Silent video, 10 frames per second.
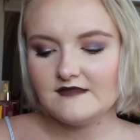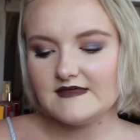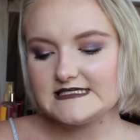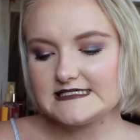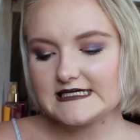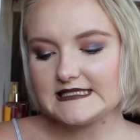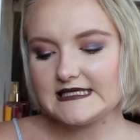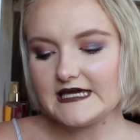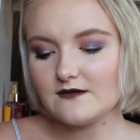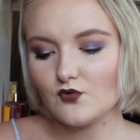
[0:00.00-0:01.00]
This is the
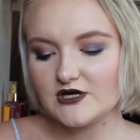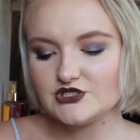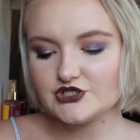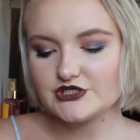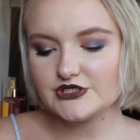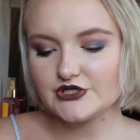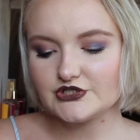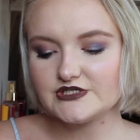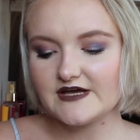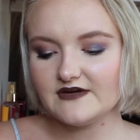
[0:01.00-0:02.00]
Clinique Moisture
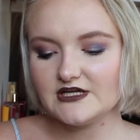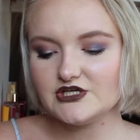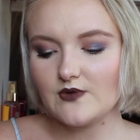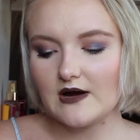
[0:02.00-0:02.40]
Surge 72